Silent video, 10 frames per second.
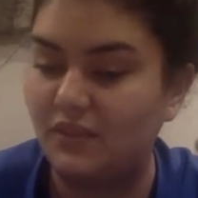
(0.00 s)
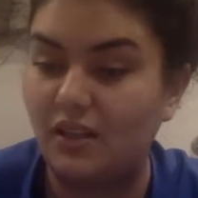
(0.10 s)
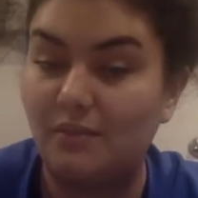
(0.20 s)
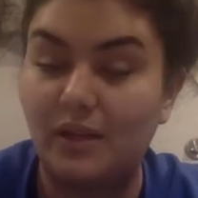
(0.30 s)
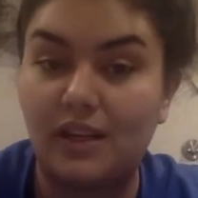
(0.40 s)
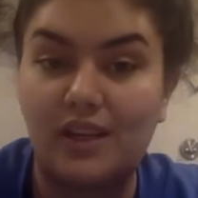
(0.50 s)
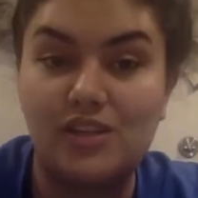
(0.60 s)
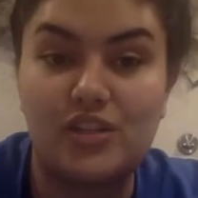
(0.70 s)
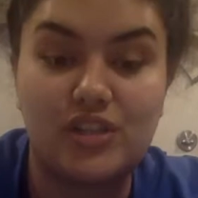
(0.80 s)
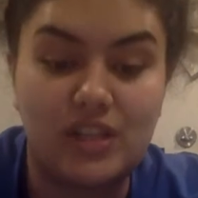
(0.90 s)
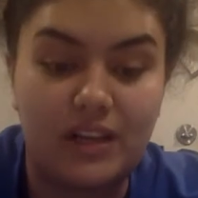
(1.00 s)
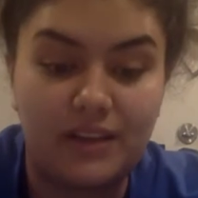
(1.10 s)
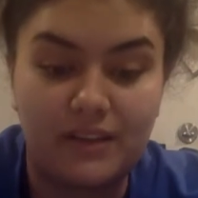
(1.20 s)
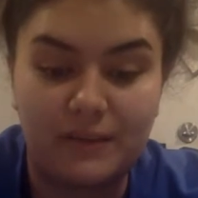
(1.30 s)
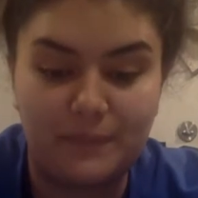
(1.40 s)
medication
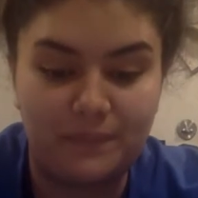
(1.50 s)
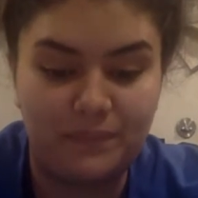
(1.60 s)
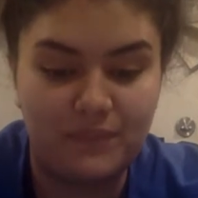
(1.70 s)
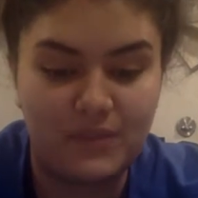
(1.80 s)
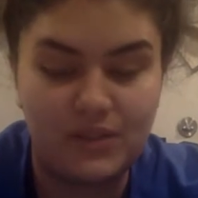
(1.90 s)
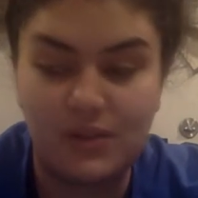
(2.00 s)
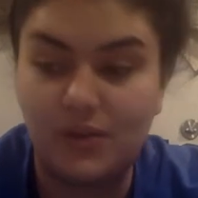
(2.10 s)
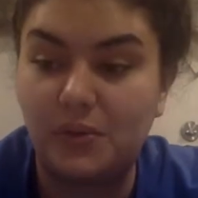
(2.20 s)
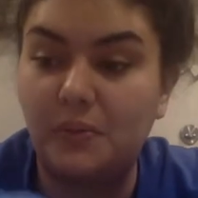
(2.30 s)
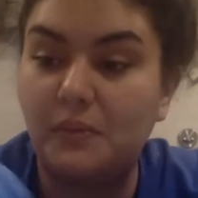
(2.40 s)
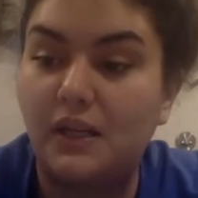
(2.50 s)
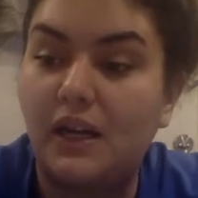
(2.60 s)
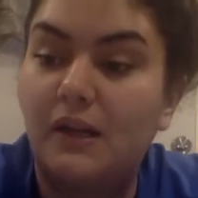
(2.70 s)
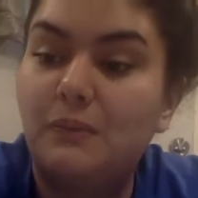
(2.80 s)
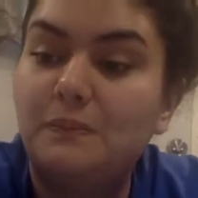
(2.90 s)
check. So
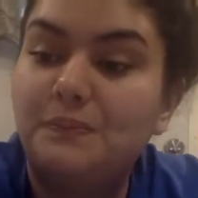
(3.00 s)
now